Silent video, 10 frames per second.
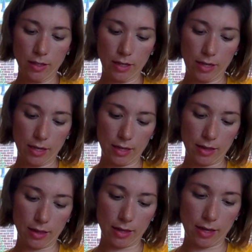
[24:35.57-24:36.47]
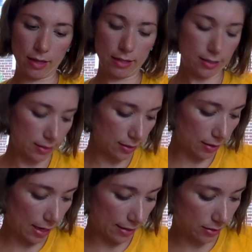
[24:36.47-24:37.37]
And then this is the
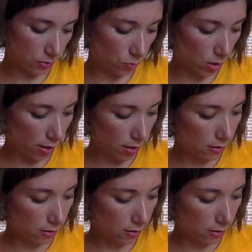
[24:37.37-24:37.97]
last one.